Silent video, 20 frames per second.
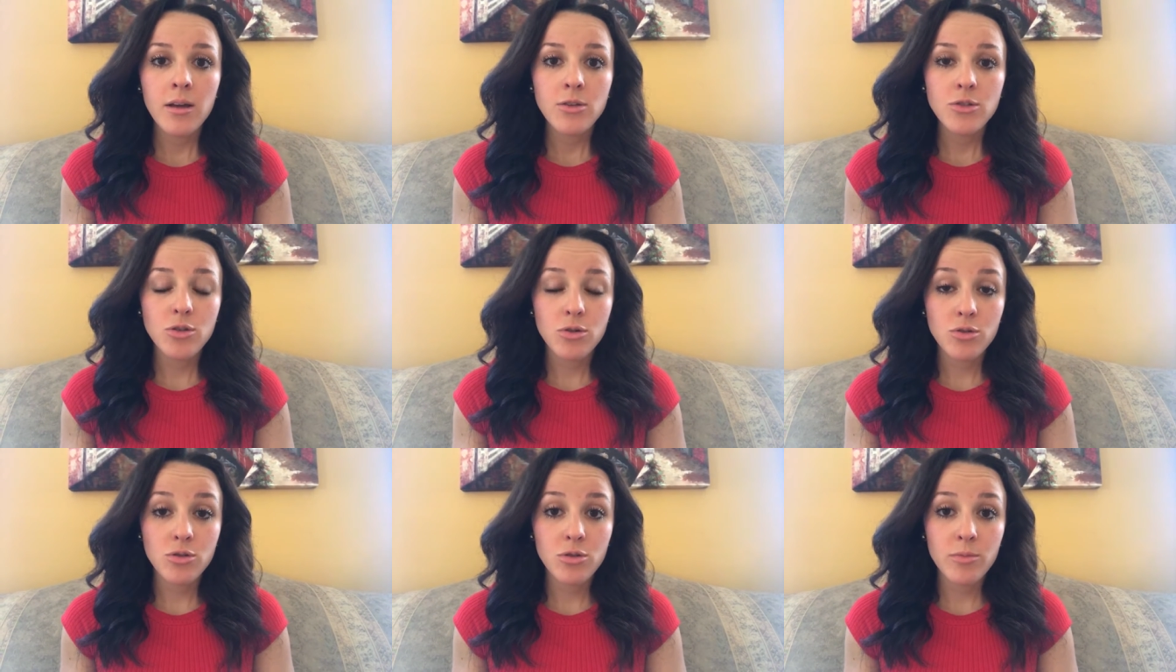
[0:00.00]

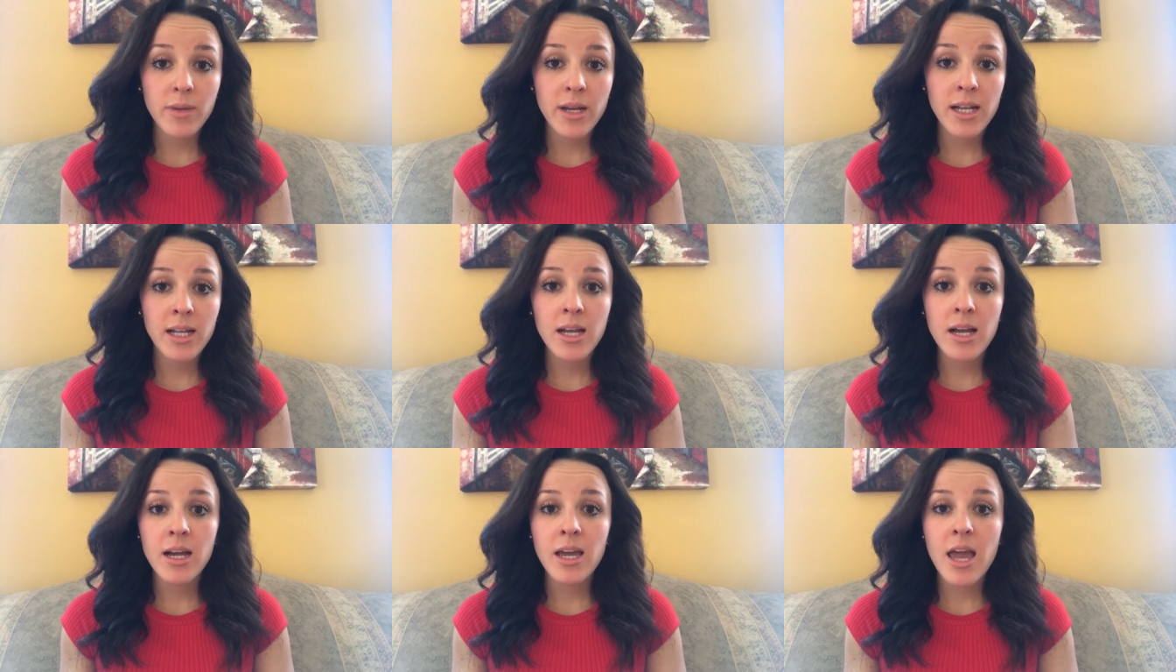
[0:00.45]
social
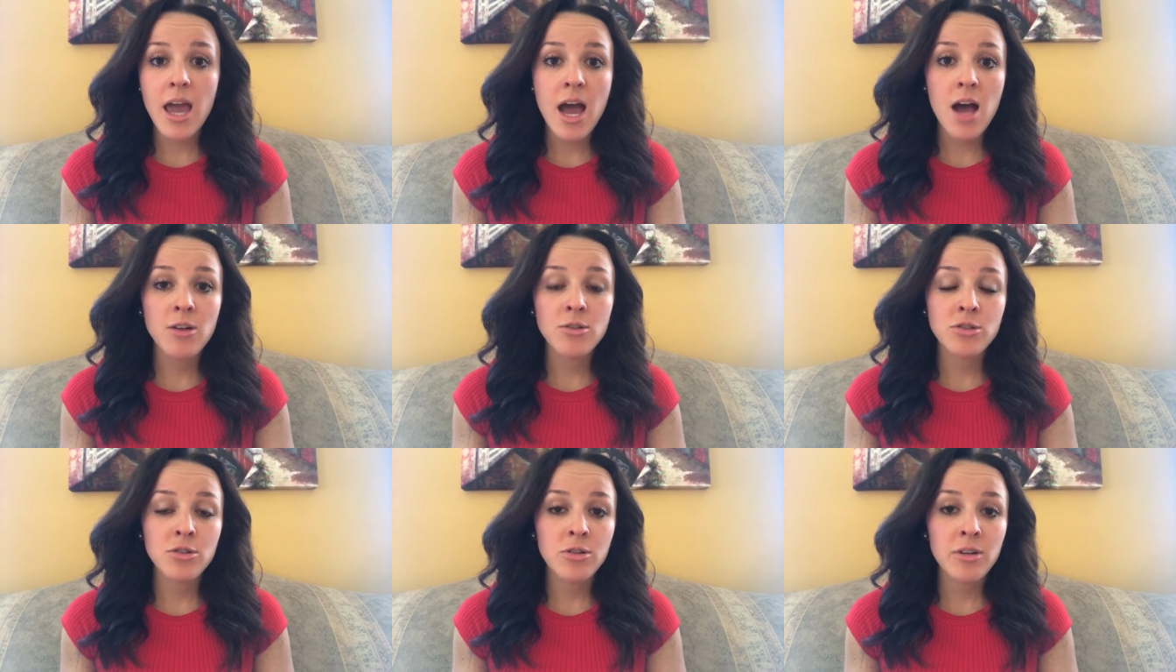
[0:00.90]
media
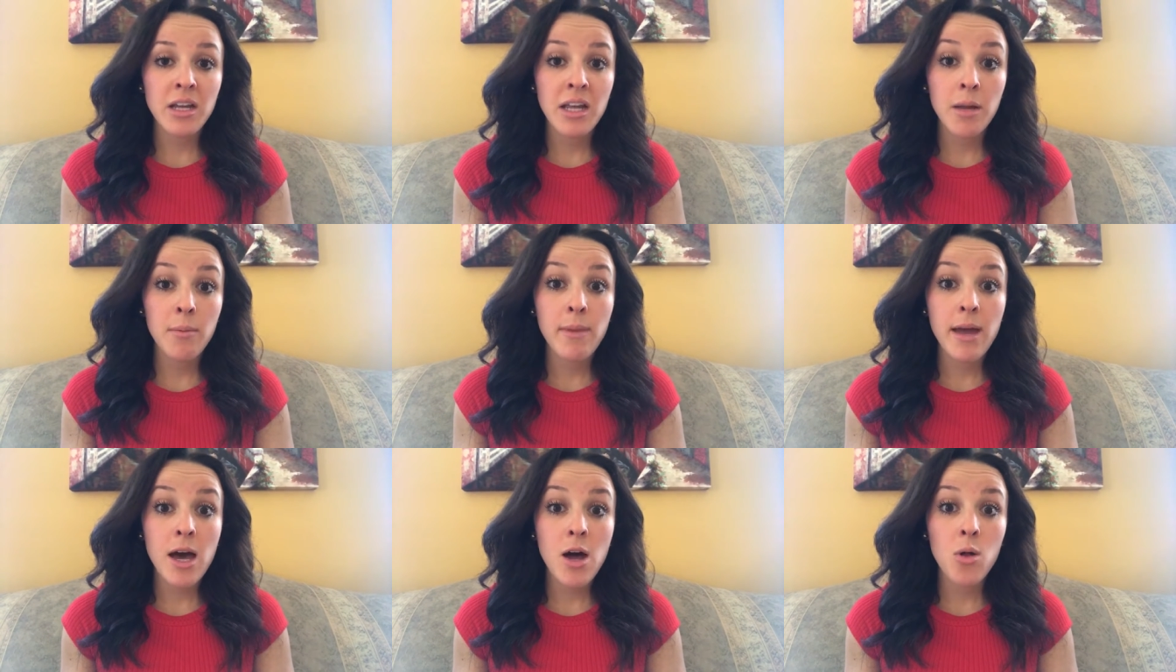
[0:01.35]
accounts or
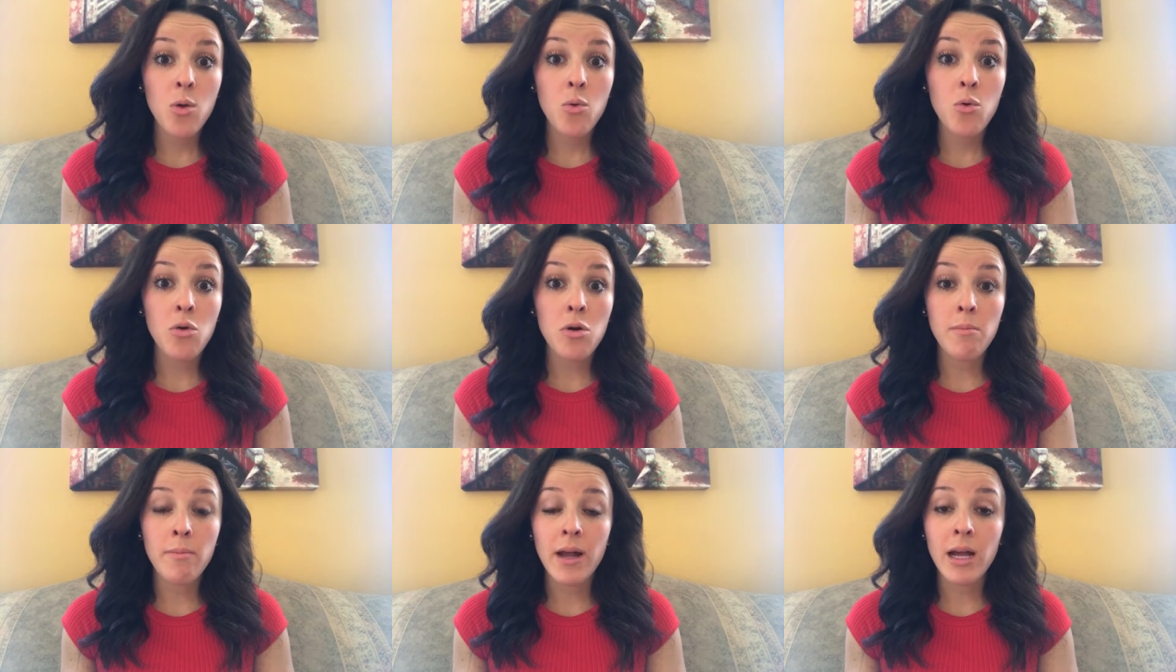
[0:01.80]
email
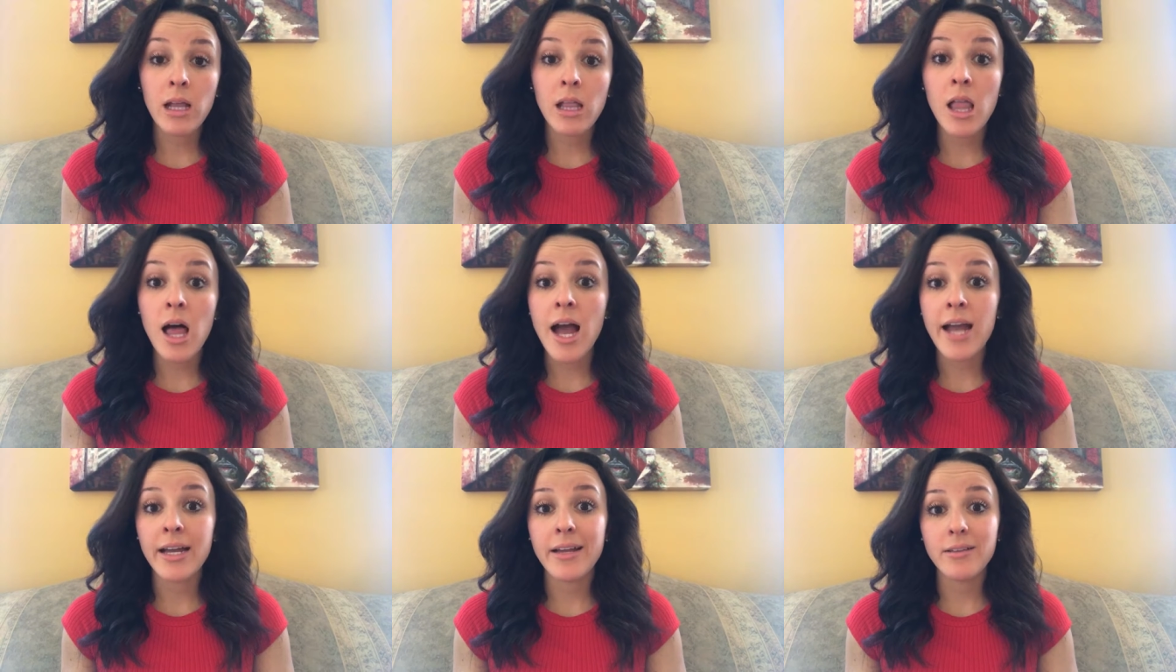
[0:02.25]
or my
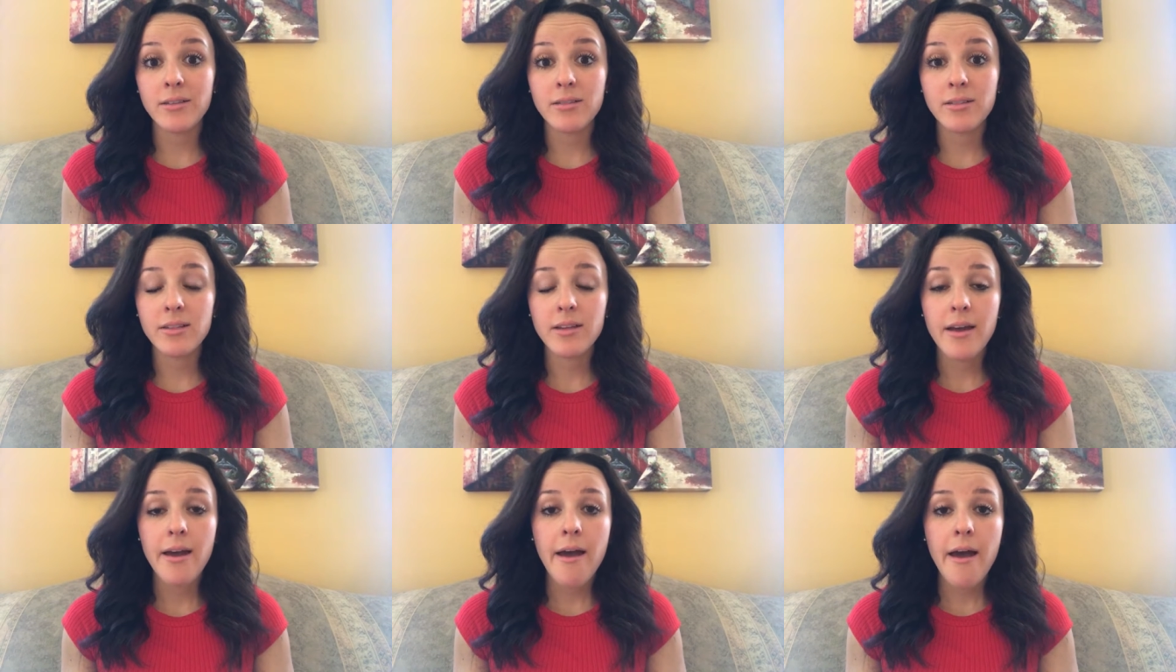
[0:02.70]

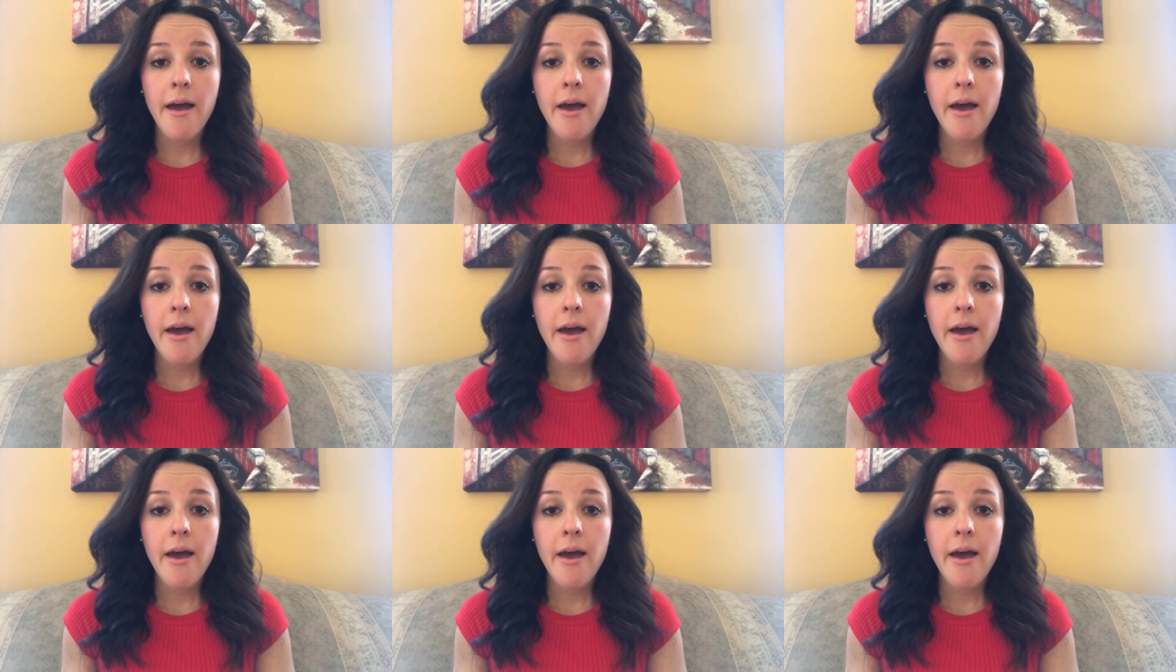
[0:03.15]
clients.